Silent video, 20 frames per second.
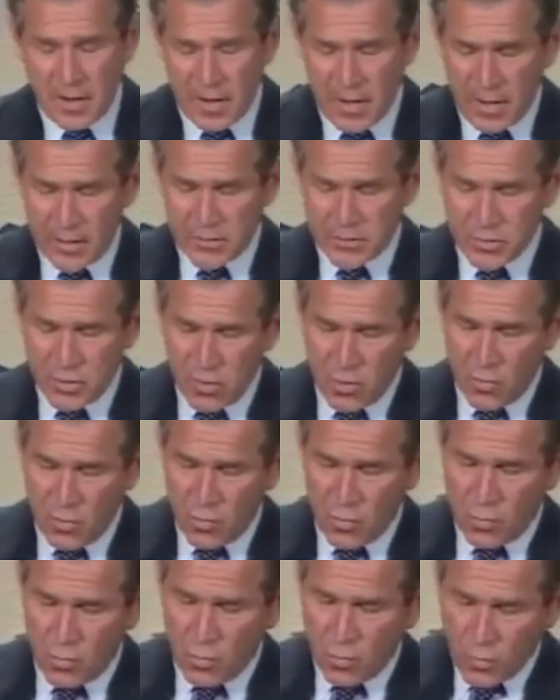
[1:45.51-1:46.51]
And
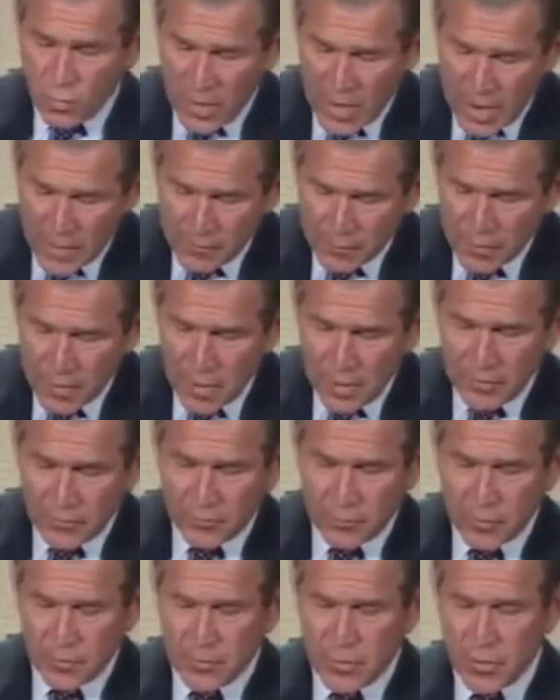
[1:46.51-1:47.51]
so what I've done is
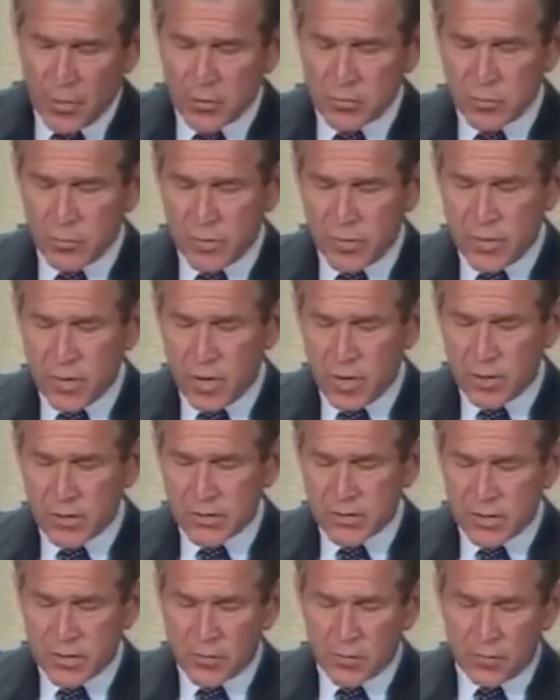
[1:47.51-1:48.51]
propose what we call a
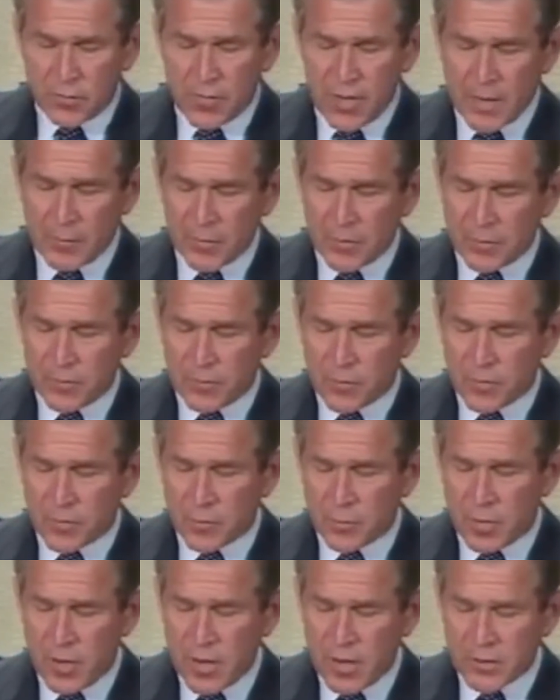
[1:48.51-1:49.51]
single-family
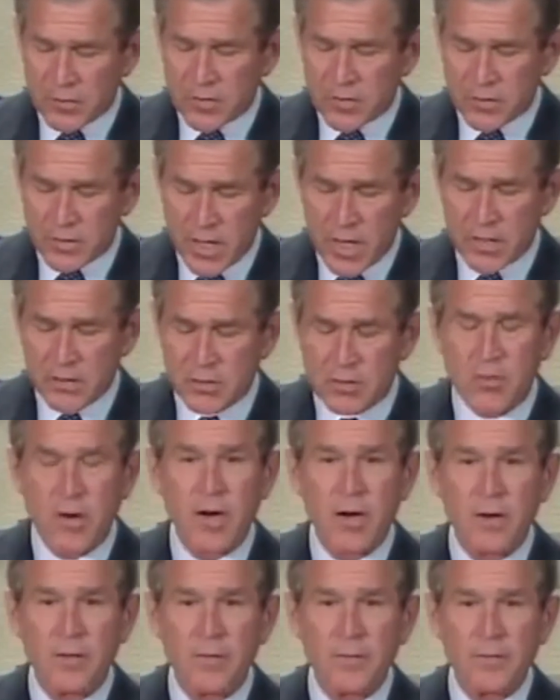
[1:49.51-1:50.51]
affordable housing tax
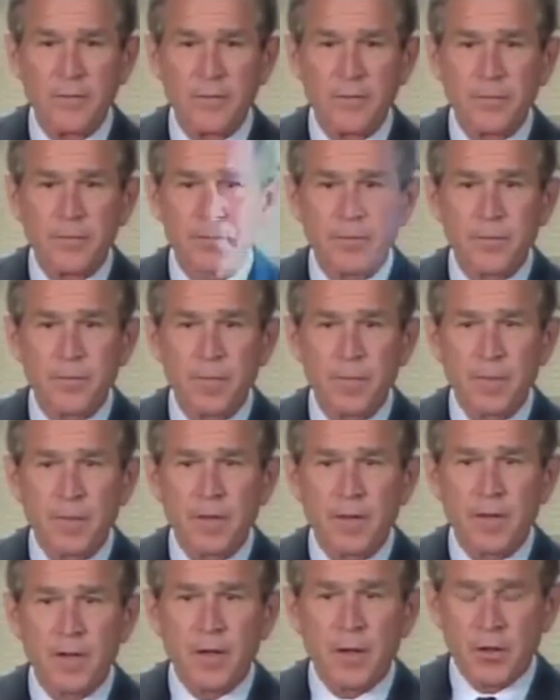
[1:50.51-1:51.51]
credit
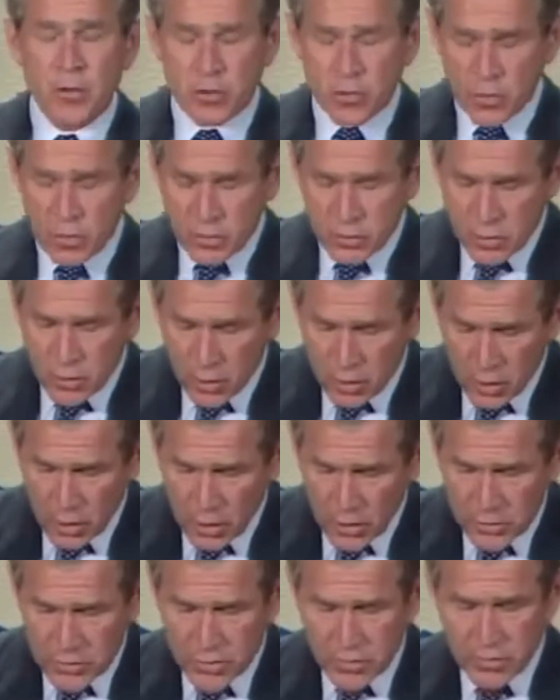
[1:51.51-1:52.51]
to
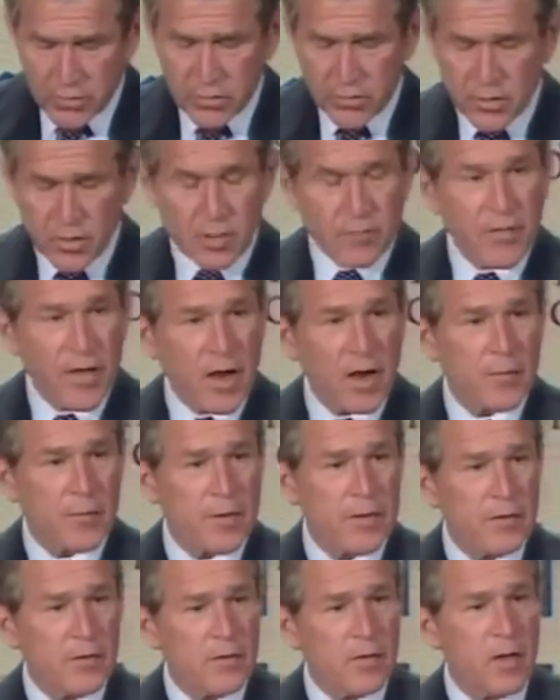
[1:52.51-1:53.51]
encourage the
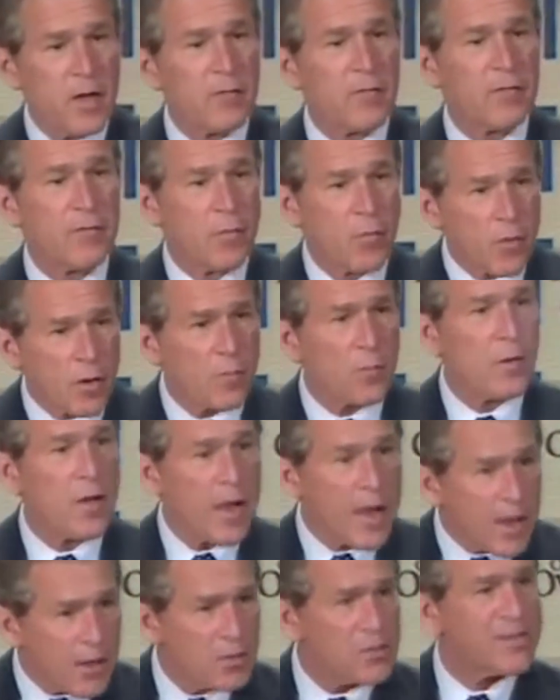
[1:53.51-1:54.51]
development of affordable
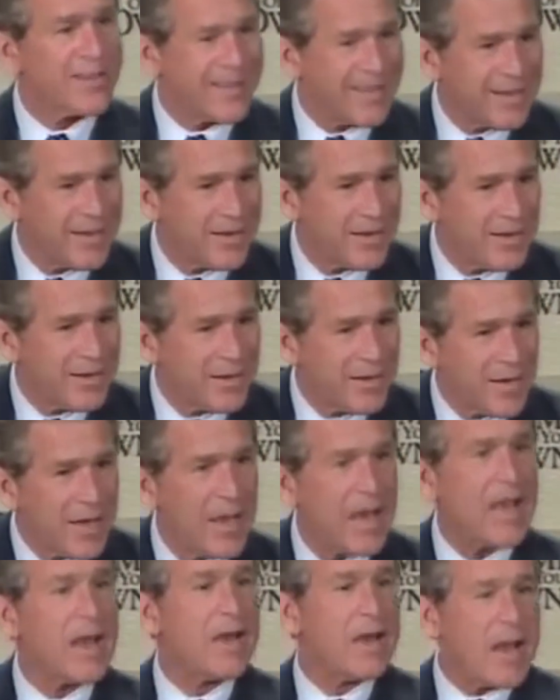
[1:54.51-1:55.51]
housing
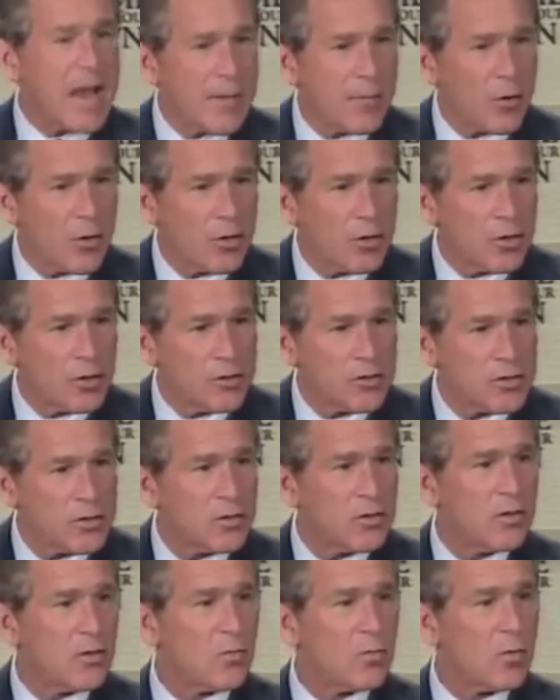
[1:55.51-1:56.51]
in
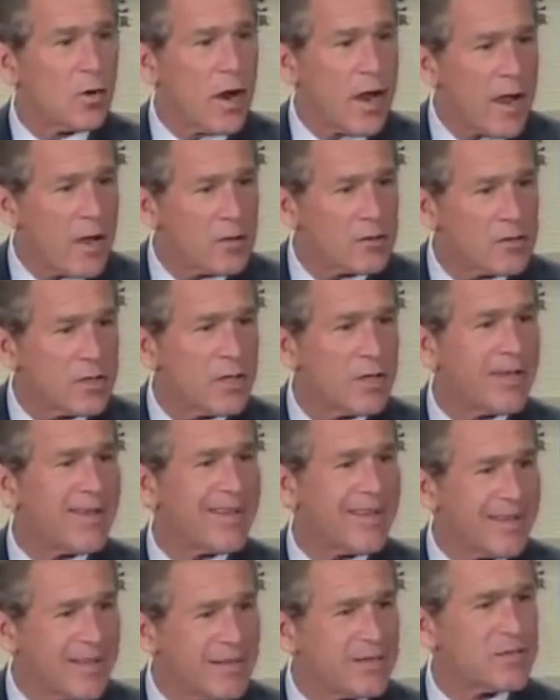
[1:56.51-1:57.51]
neighborhoods where housing
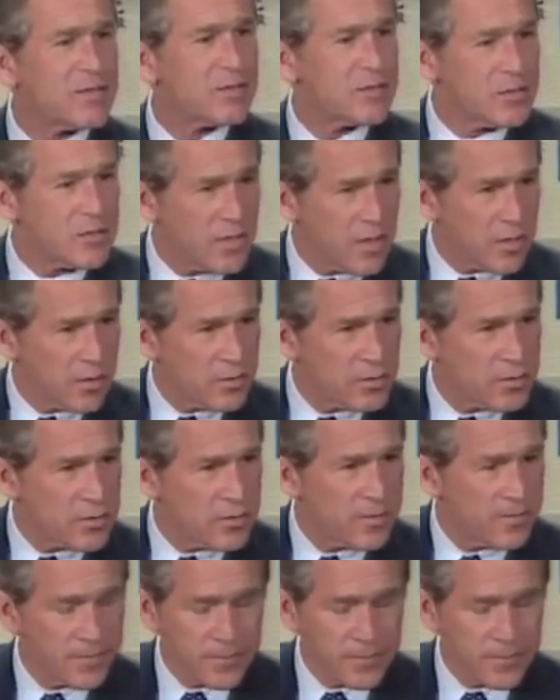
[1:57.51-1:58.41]
is scarce.